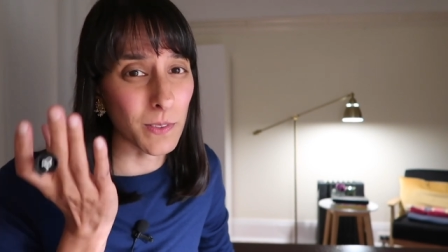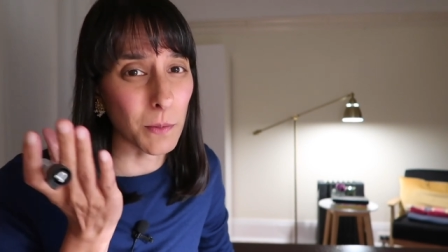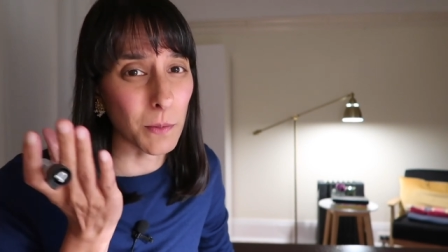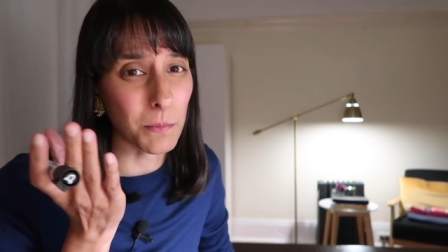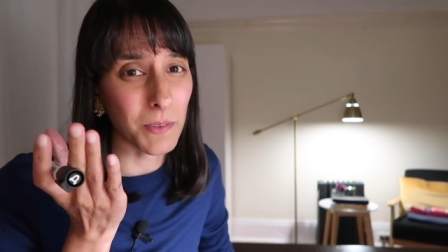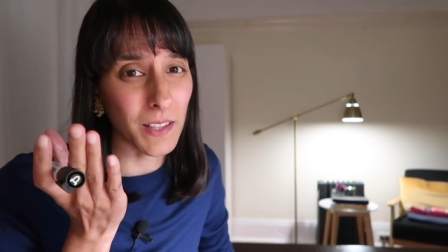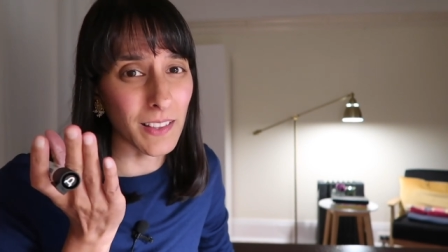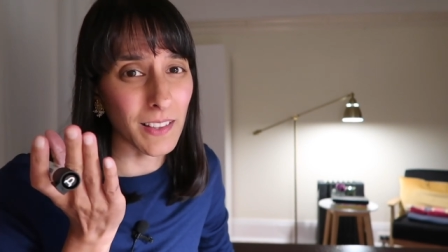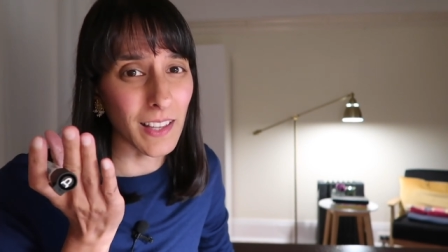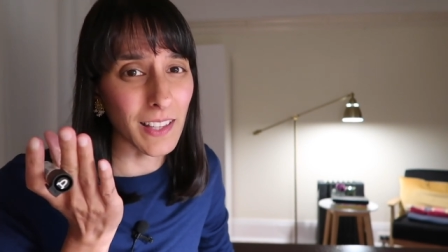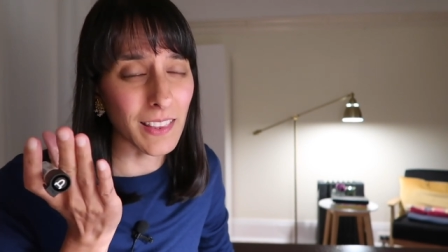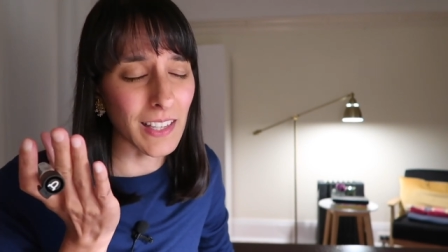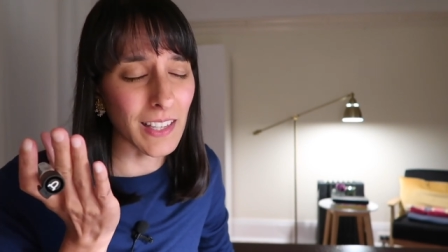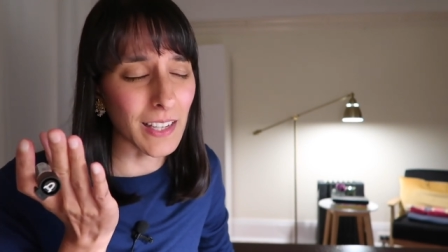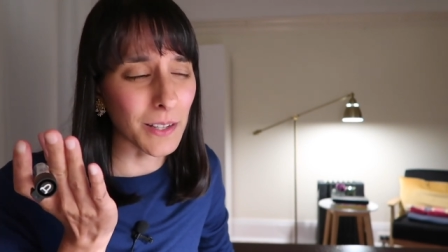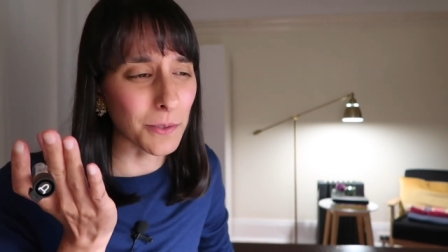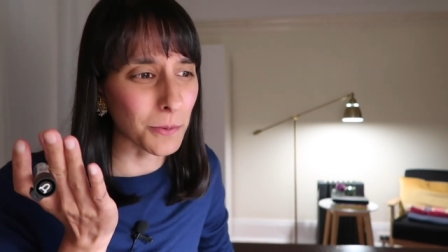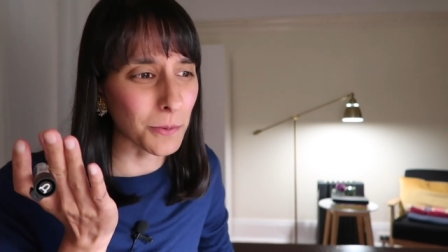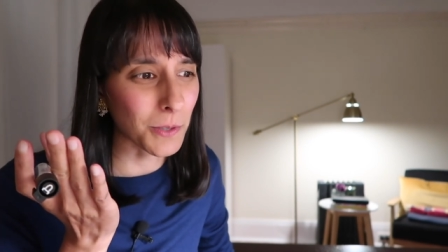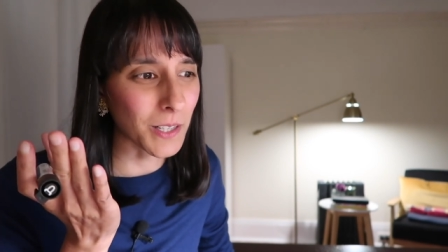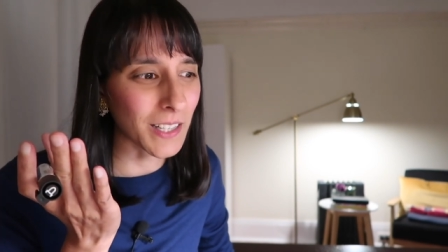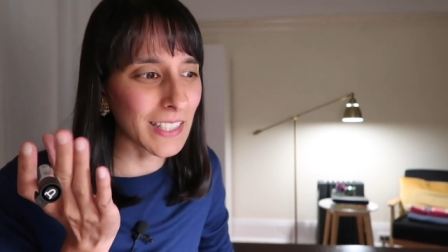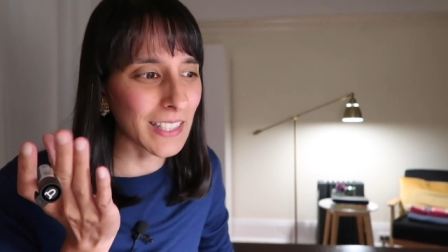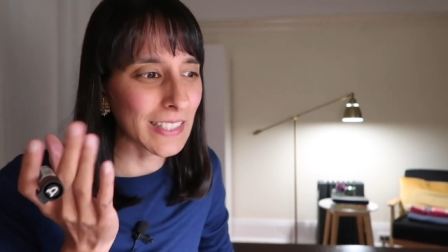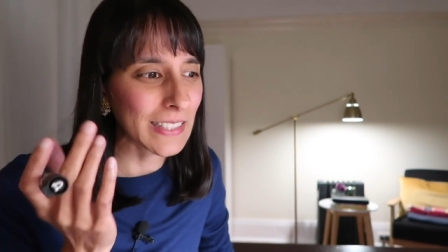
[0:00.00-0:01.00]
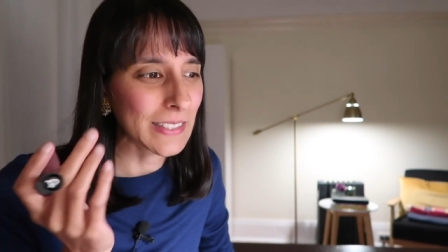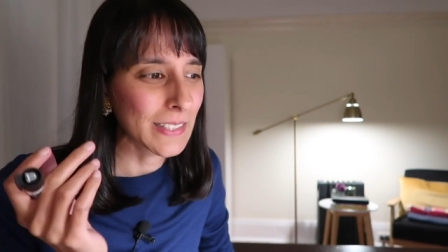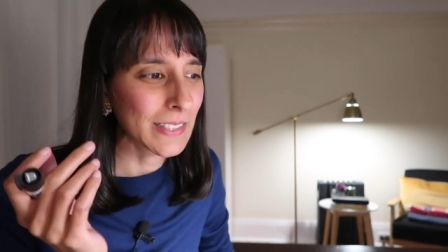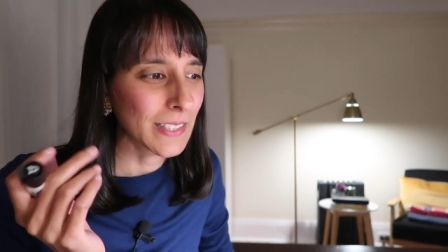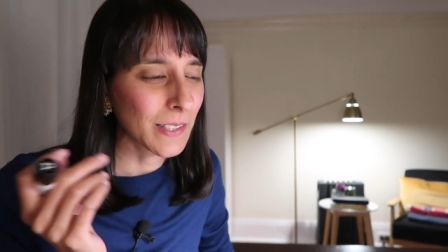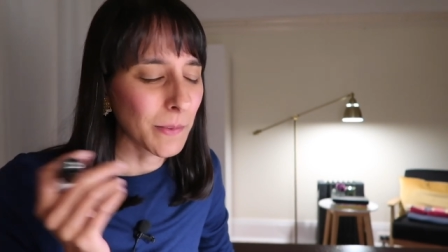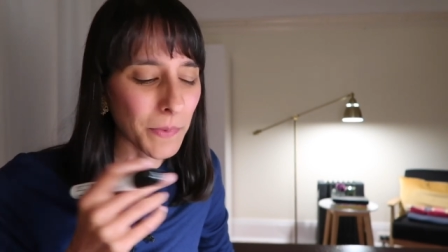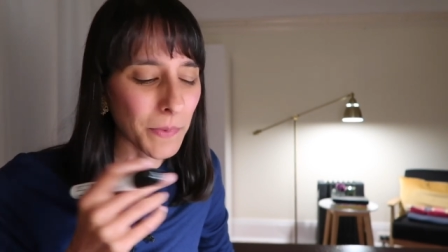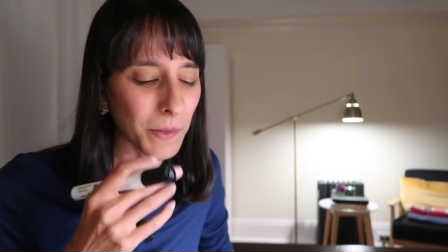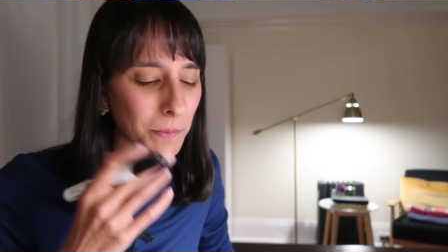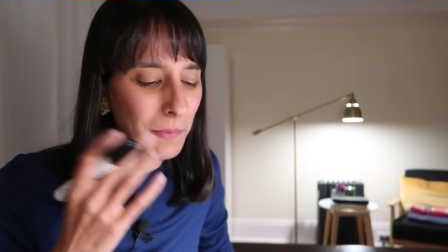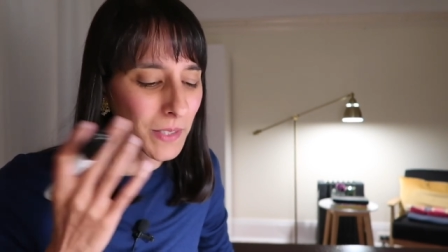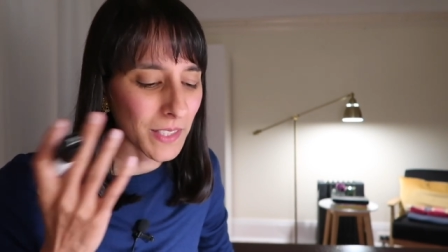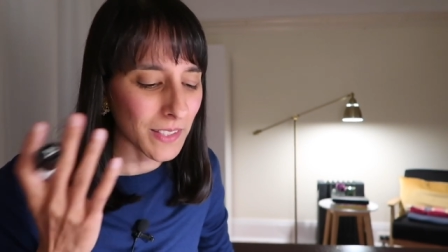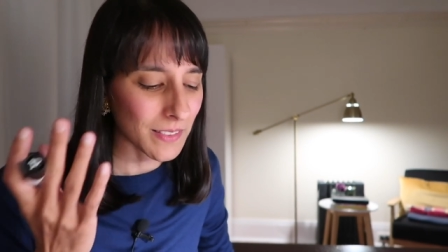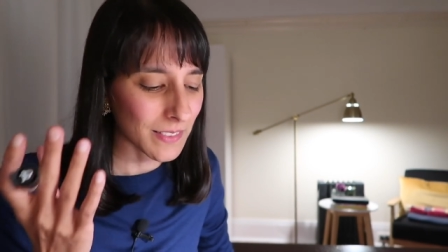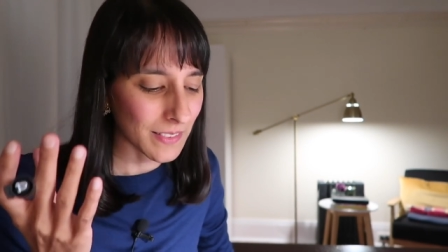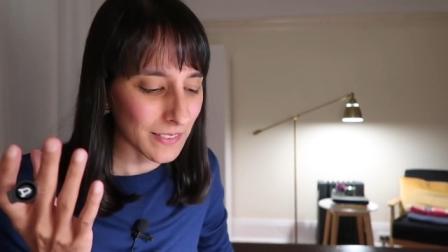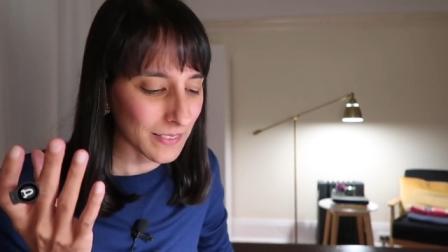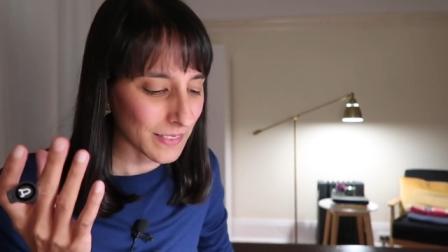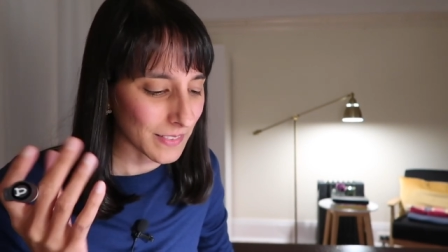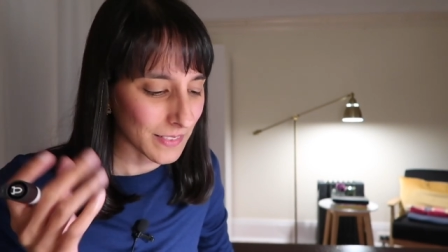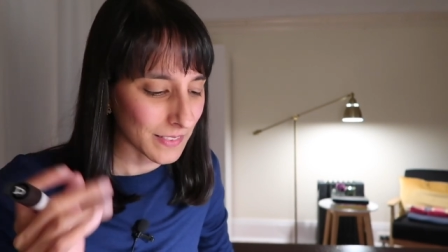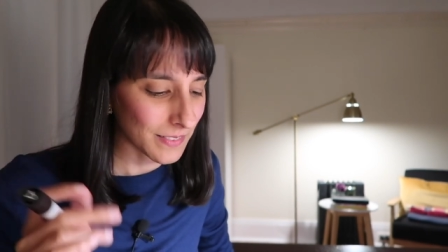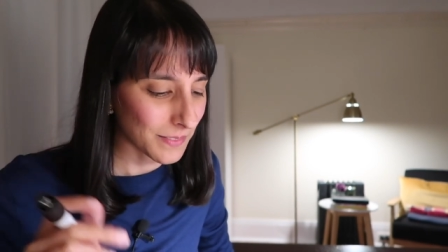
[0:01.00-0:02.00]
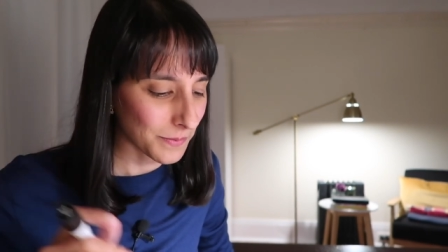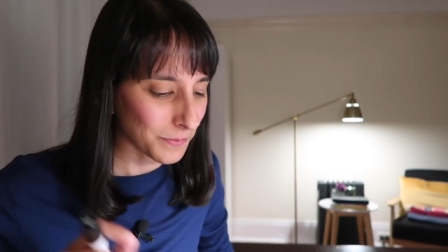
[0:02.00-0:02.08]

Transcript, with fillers: something like that, right? I mean,